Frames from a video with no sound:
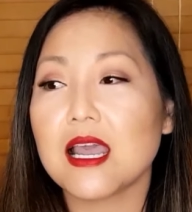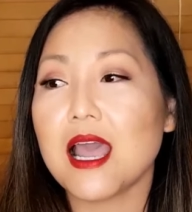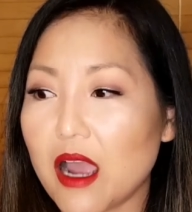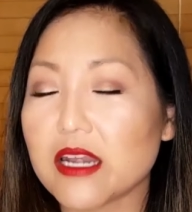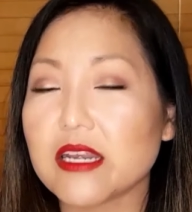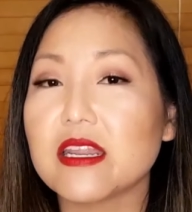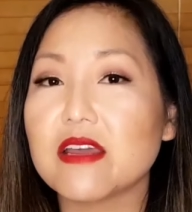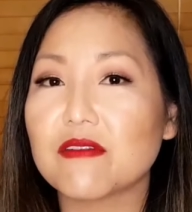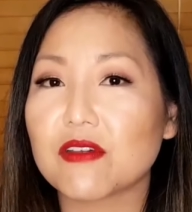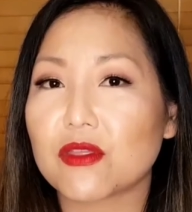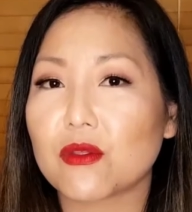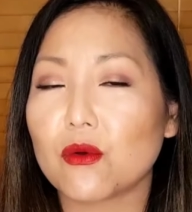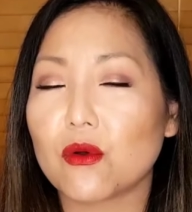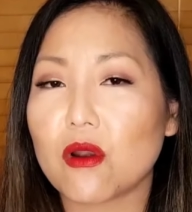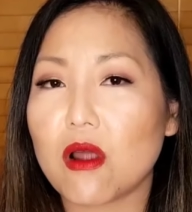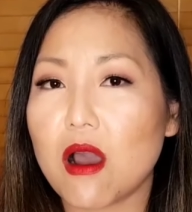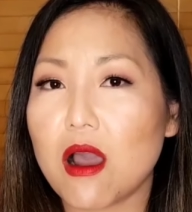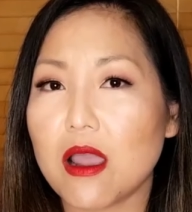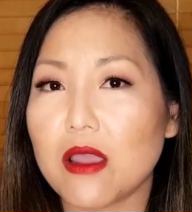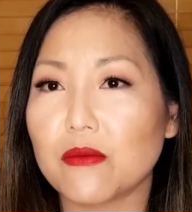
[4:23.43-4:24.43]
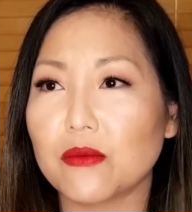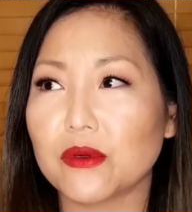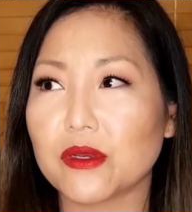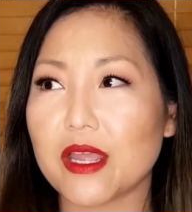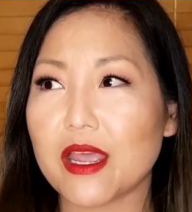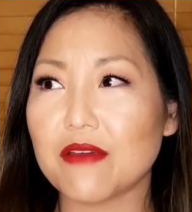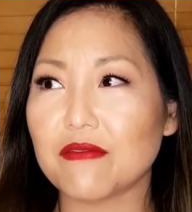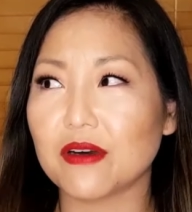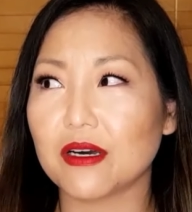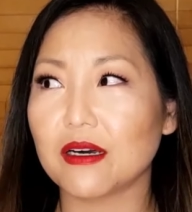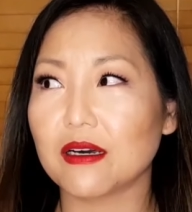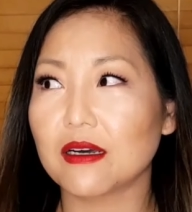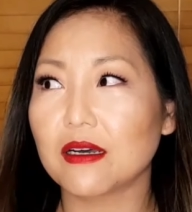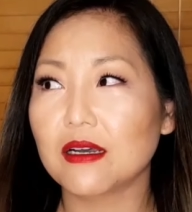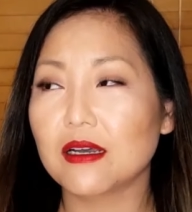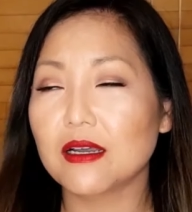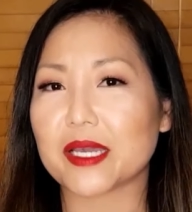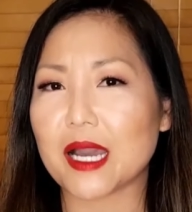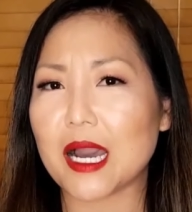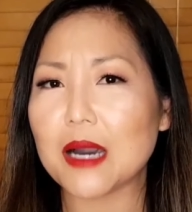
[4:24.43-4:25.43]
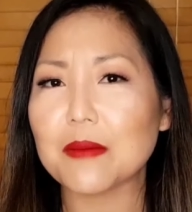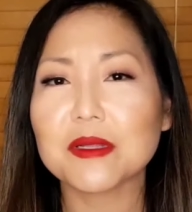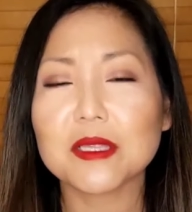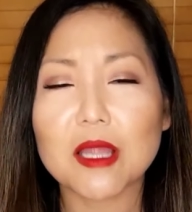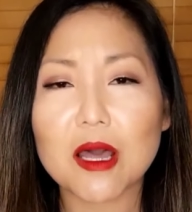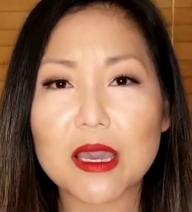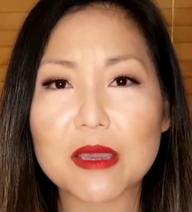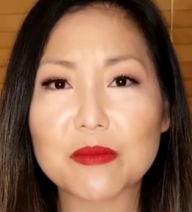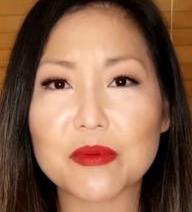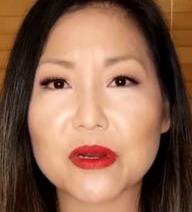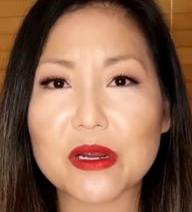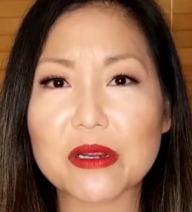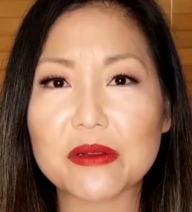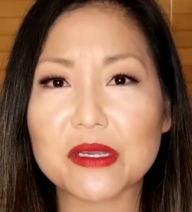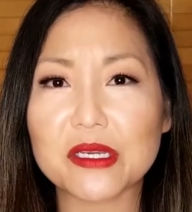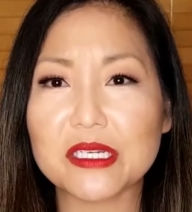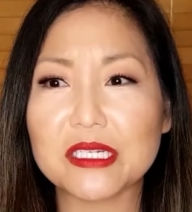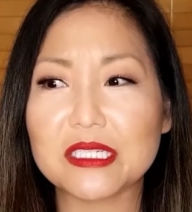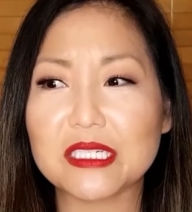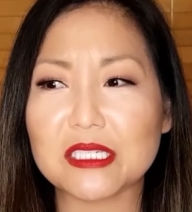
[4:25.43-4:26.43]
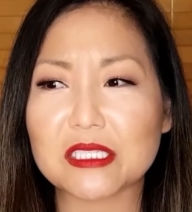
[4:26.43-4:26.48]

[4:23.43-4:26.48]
I never thought I would ever become a librarian.